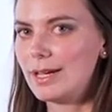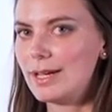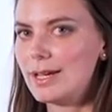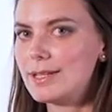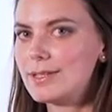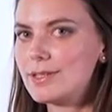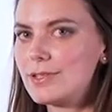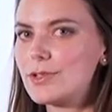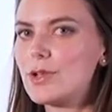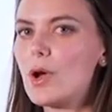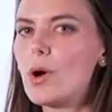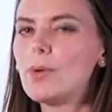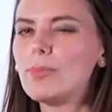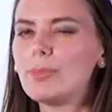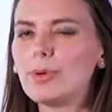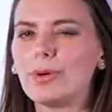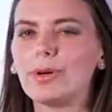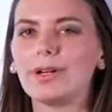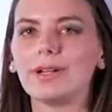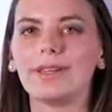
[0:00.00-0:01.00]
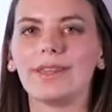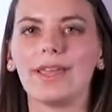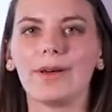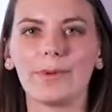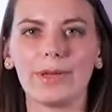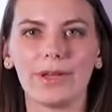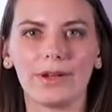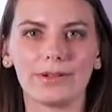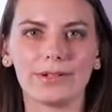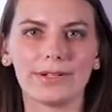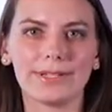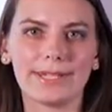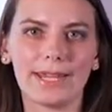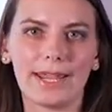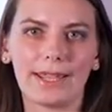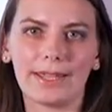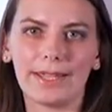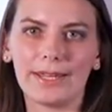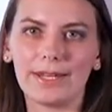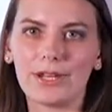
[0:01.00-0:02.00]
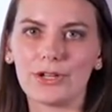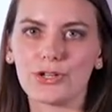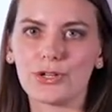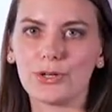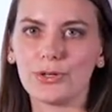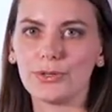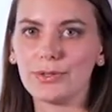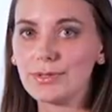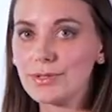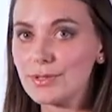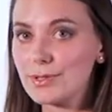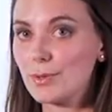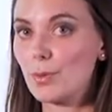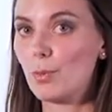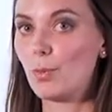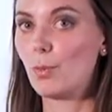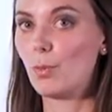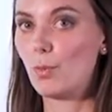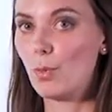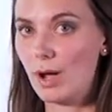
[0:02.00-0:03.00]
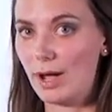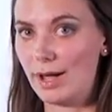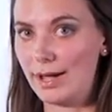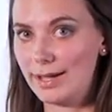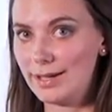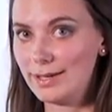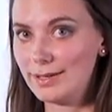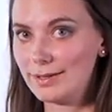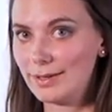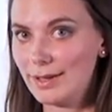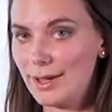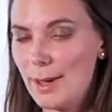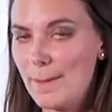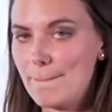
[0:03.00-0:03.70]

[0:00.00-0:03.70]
It's so important that we understand conditionals. Why?